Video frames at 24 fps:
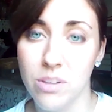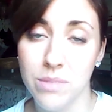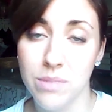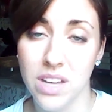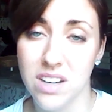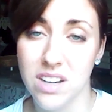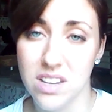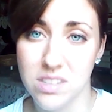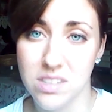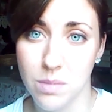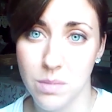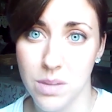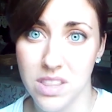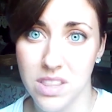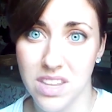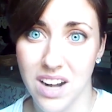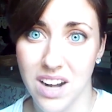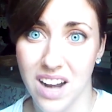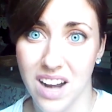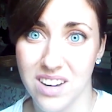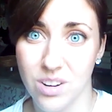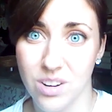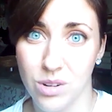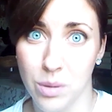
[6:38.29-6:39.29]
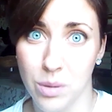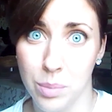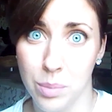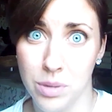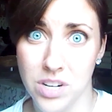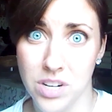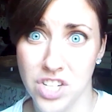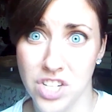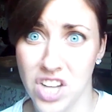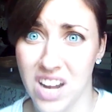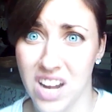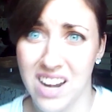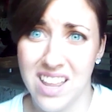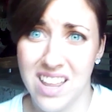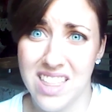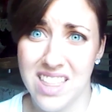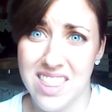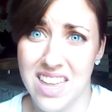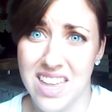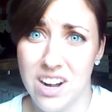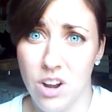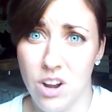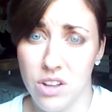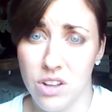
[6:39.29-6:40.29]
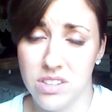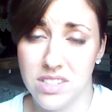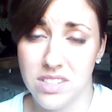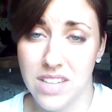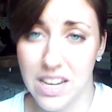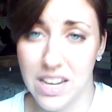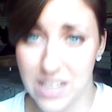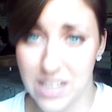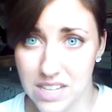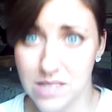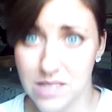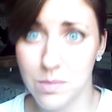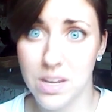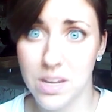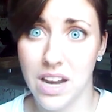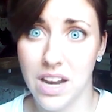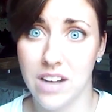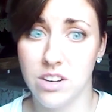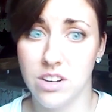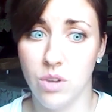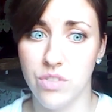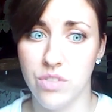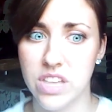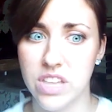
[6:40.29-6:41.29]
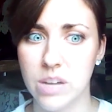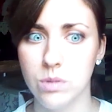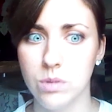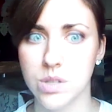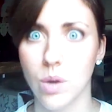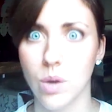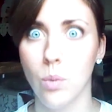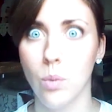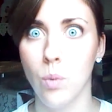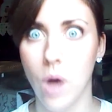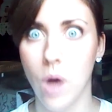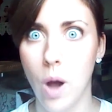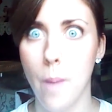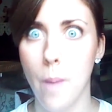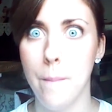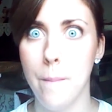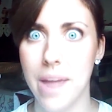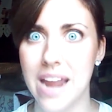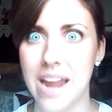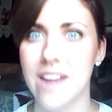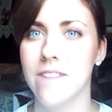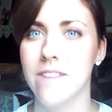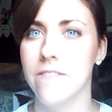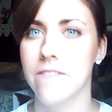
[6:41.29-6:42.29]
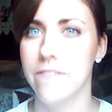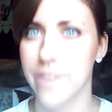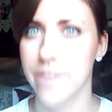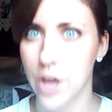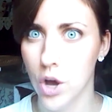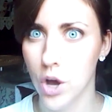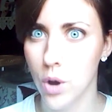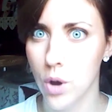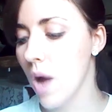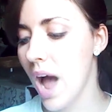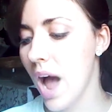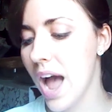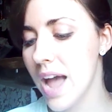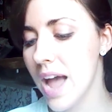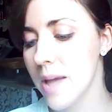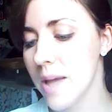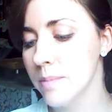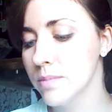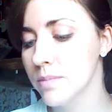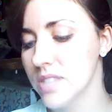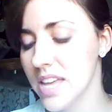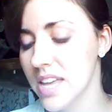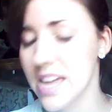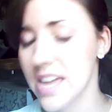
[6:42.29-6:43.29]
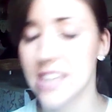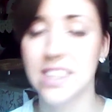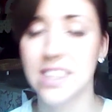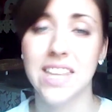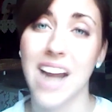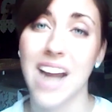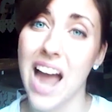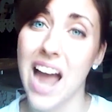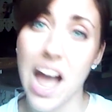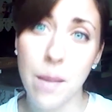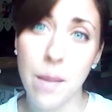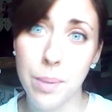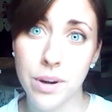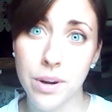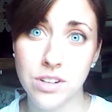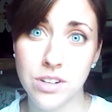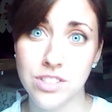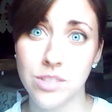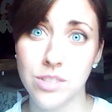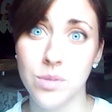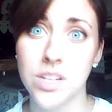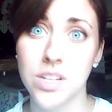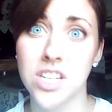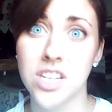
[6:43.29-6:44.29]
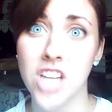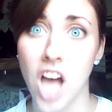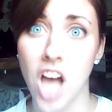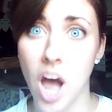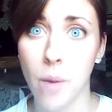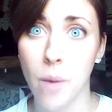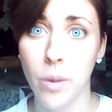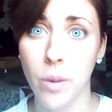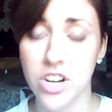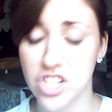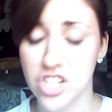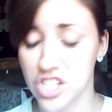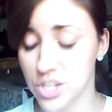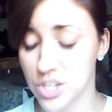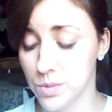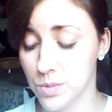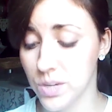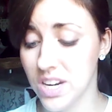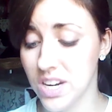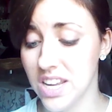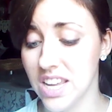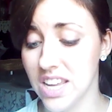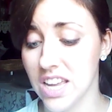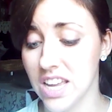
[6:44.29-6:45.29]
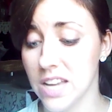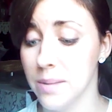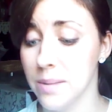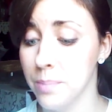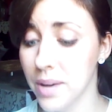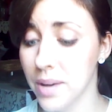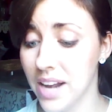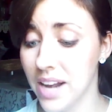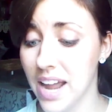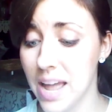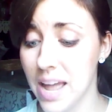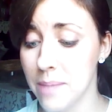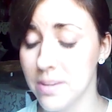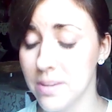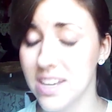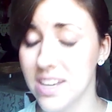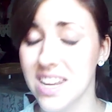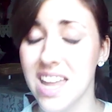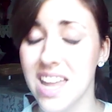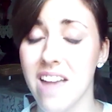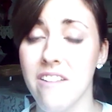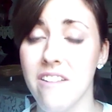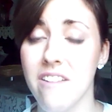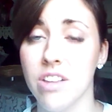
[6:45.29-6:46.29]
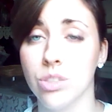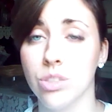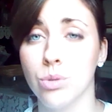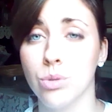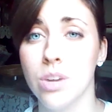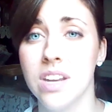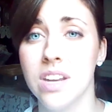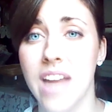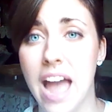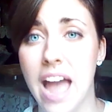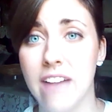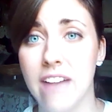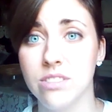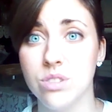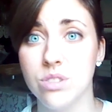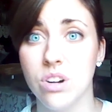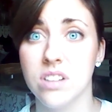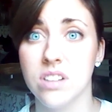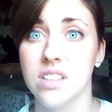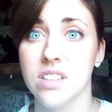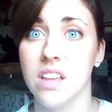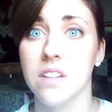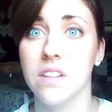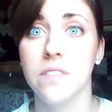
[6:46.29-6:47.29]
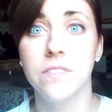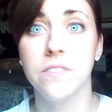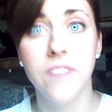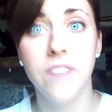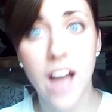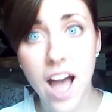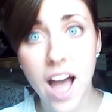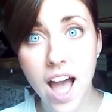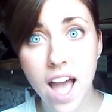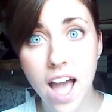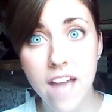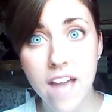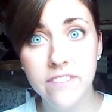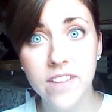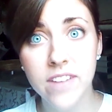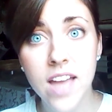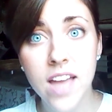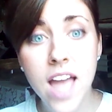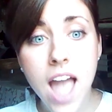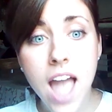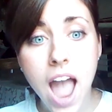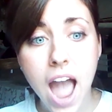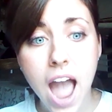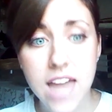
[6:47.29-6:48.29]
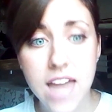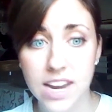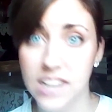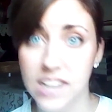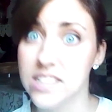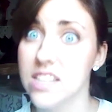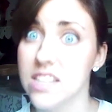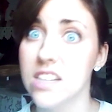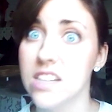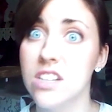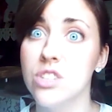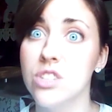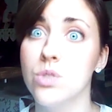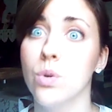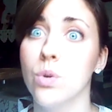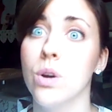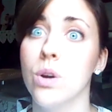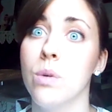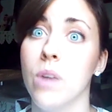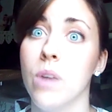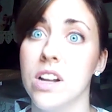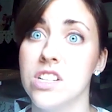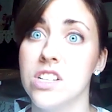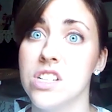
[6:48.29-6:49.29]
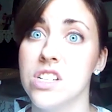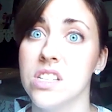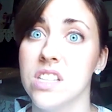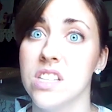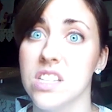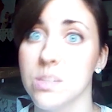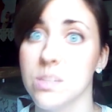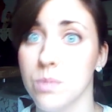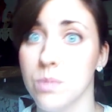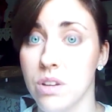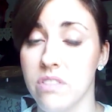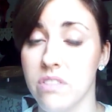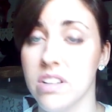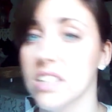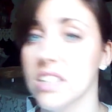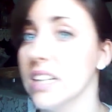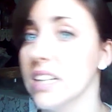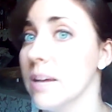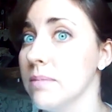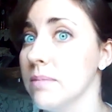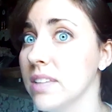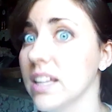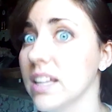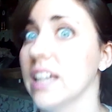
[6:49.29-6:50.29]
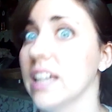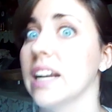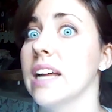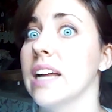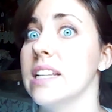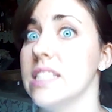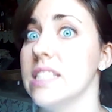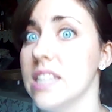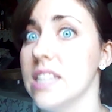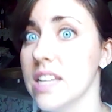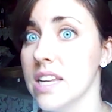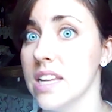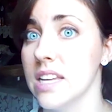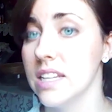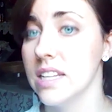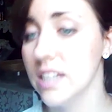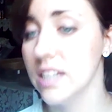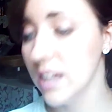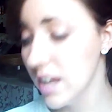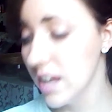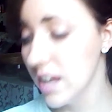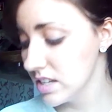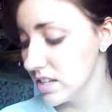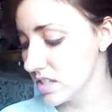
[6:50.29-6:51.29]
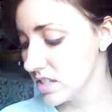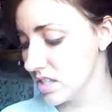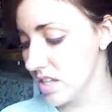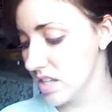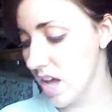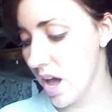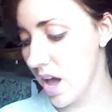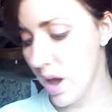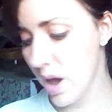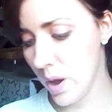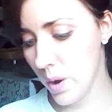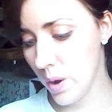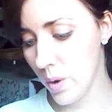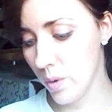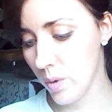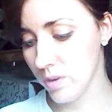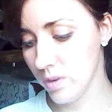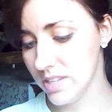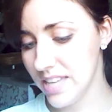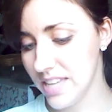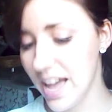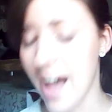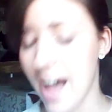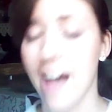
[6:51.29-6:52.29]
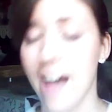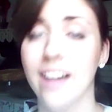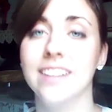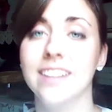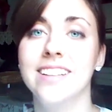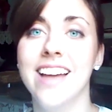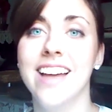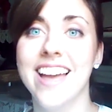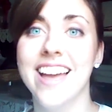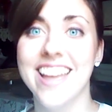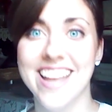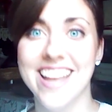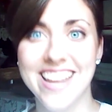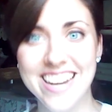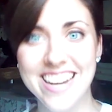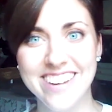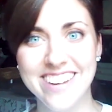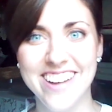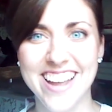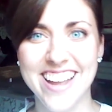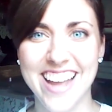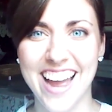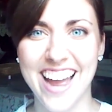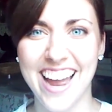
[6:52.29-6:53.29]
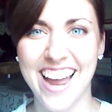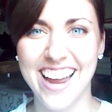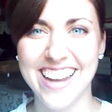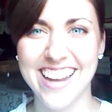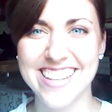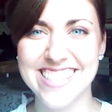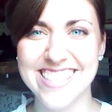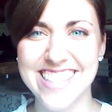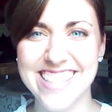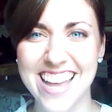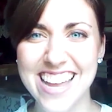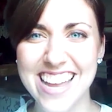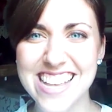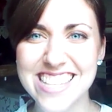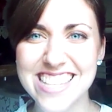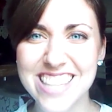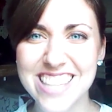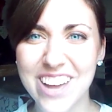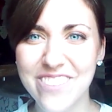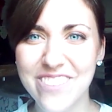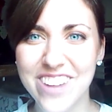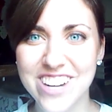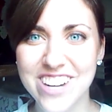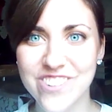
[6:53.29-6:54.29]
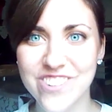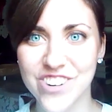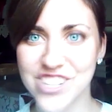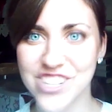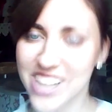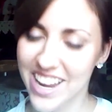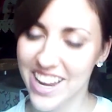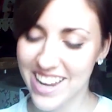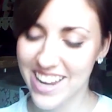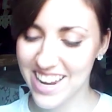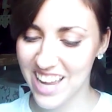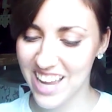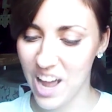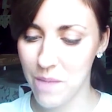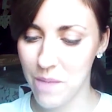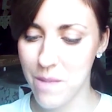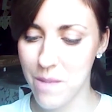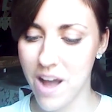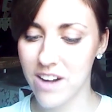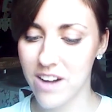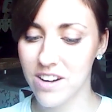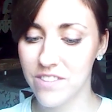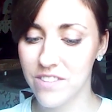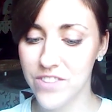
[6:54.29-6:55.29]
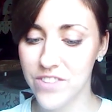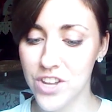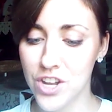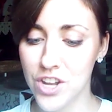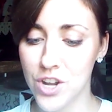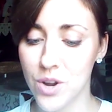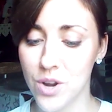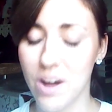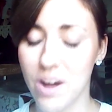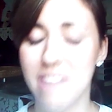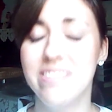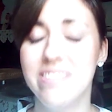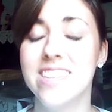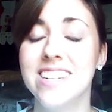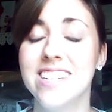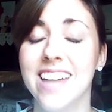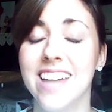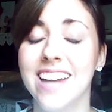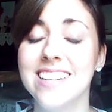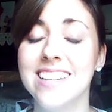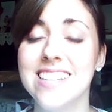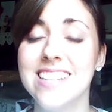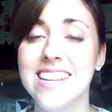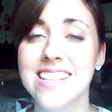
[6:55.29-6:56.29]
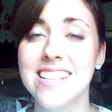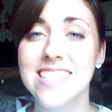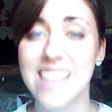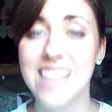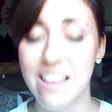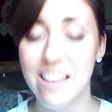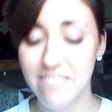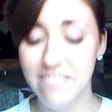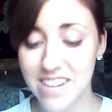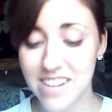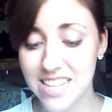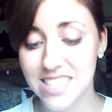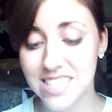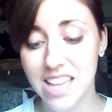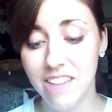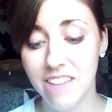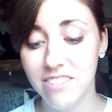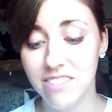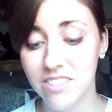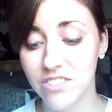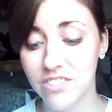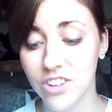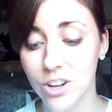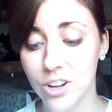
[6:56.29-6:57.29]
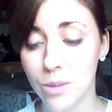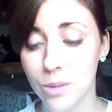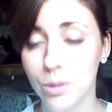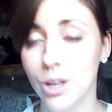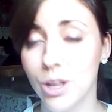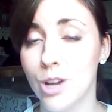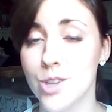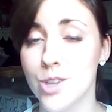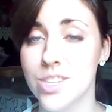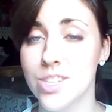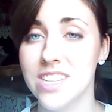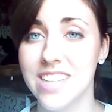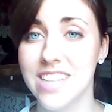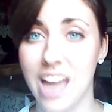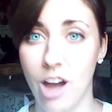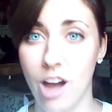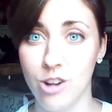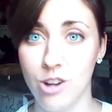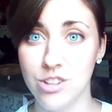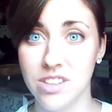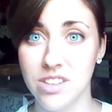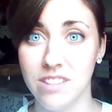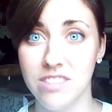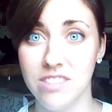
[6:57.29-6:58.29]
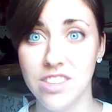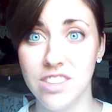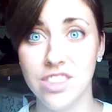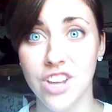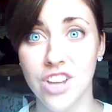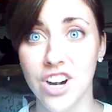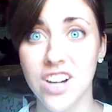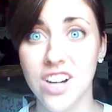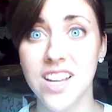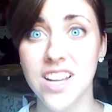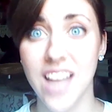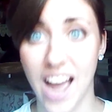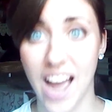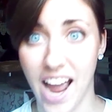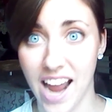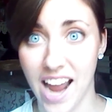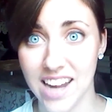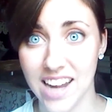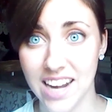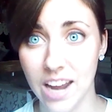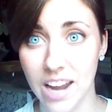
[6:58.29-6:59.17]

That doesn't mean that I don't appreciate it, and that doesn't mean I don't think it was a well-made film. I am saying that I personally would not watch this one again, but I am going to give it 3.5 stars out of 5, and I did enjoy watching this movie, and I'm glad I did. So yeah, anyway guys, thanks so much for checking out my review of the 1977 film Close Encounters of the Third Kind.